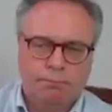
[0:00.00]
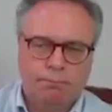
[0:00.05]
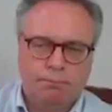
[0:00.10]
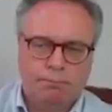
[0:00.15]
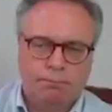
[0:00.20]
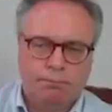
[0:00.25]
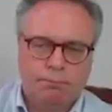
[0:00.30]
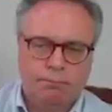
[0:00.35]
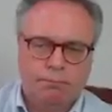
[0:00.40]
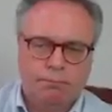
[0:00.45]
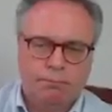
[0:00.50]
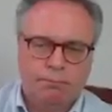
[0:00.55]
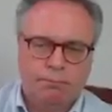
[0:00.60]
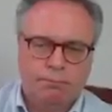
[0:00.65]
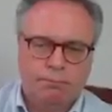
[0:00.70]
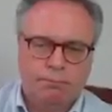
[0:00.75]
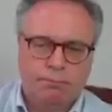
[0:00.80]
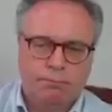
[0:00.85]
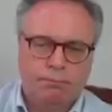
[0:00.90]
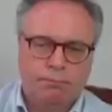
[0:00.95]

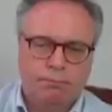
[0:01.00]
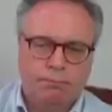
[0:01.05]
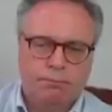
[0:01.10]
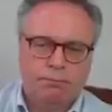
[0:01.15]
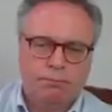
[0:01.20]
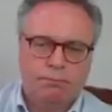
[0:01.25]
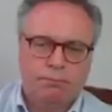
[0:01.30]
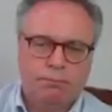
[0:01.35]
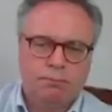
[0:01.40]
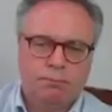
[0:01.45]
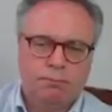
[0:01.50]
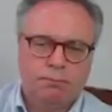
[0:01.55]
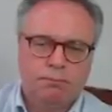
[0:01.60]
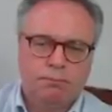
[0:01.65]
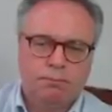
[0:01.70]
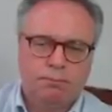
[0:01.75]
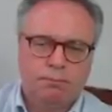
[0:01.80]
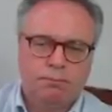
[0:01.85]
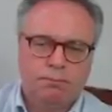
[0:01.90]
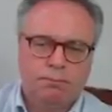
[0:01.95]

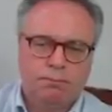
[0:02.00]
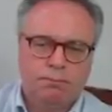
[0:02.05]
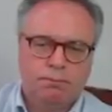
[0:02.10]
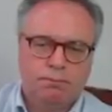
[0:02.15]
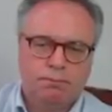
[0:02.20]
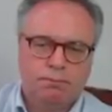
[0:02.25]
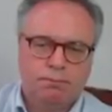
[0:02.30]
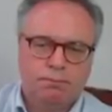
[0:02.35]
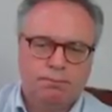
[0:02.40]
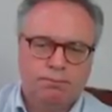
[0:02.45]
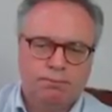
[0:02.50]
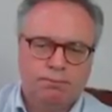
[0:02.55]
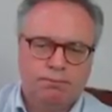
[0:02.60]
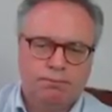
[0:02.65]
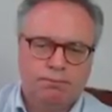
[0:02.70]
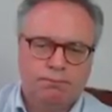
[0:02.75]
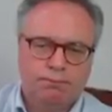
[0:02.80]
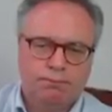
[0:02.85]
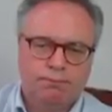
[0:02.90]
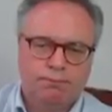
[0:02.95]

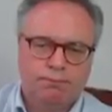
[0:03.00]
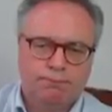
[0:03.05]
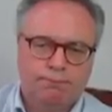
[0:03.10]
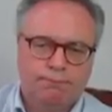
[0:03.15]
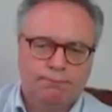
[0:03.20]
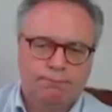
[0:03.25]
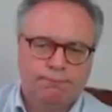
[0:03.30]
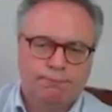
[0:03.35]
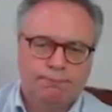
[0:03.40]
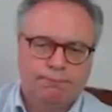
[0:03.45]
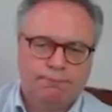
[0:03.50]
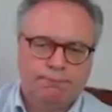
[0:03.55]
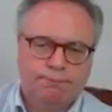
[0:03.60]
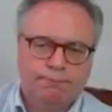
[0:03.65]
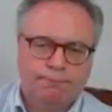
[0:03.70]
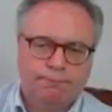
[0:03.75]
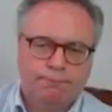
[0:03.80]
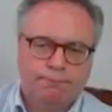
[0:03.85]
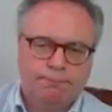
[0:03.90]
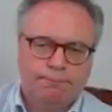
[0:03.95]

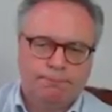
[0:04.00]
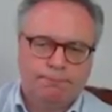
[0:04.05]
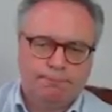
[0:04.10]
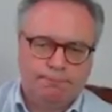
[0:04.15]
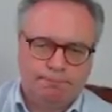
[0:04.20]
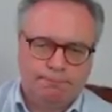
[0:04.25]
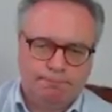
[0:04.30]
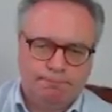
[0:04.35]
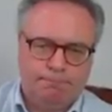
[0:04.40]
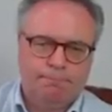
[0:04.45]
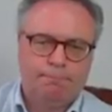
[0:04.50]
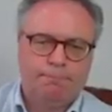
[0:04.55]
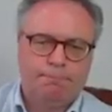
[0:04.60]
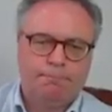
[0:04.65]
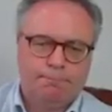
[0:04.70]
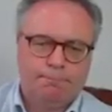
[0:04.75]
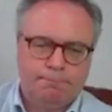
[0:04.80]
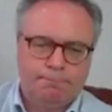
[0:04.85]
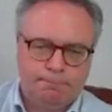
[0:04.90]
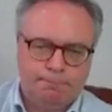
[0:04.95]

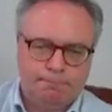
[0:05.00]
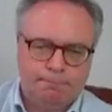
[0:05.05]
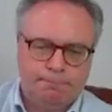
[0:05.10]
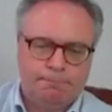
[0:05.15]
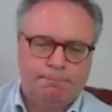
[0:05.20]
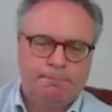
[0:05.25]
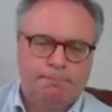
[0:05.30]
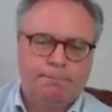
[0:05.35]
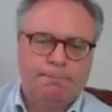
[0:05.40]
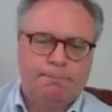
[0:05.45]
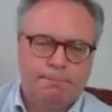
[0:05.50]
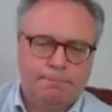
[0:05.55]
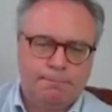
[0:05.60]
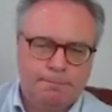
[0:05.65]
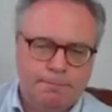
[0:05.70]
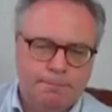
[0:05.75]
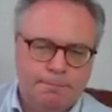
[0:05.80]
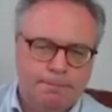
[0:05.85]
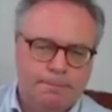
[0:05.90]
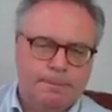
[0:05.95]

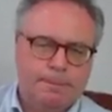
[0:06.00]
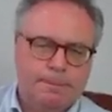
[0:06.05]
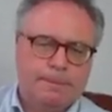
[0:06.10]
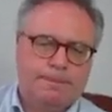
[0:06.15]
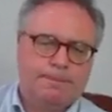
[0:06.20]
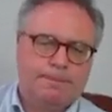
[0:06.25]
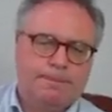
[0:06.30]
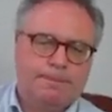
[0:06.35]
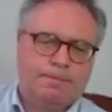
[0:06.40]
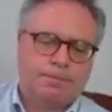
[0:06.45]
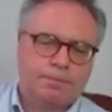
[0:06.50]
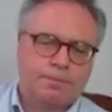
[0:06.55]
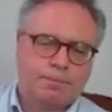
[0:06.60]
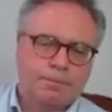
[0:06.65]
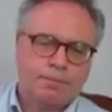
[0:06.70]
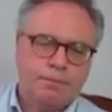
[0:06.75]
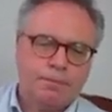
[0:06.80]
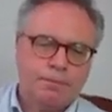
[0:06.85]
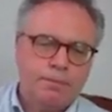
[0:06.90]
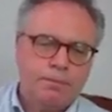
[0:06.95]

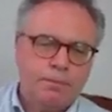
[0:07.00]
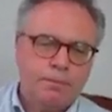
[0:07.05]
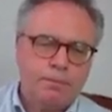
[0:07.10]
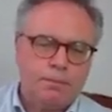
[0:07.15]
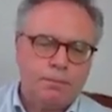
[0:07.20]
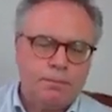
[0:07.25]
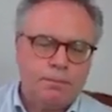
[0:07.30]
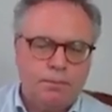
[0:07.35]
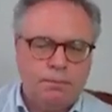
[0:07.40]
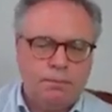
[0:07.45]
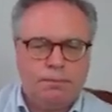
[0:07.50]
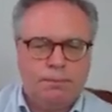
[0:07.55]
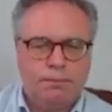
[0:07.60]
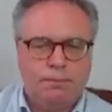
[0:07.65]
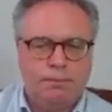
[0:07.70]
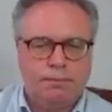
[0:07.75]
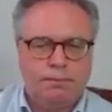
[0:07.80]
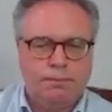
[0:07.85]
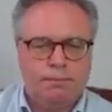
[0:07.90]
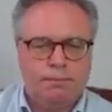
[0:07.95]
(not speaking)